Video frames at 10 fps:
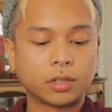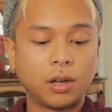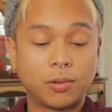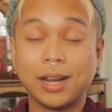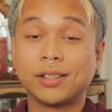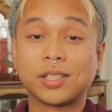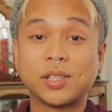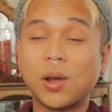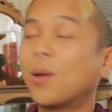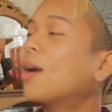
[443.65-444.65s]
All right,
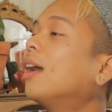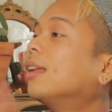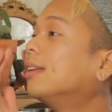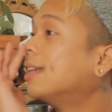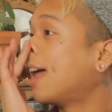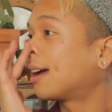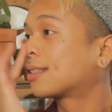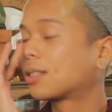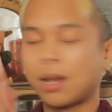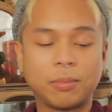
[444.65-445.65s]
so
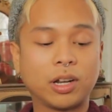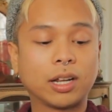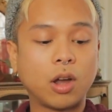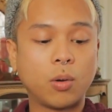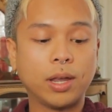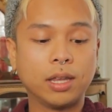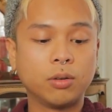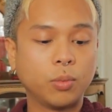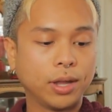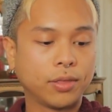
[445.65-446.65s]
next I'm gonna go
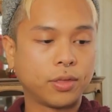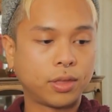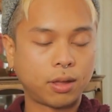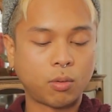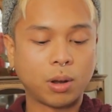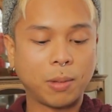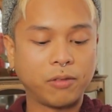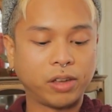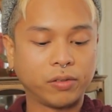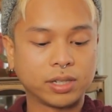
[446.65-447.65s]
in with one of my
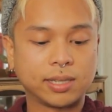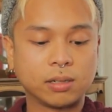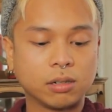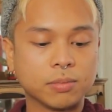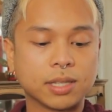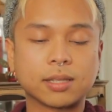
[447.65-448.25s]
favorite serums.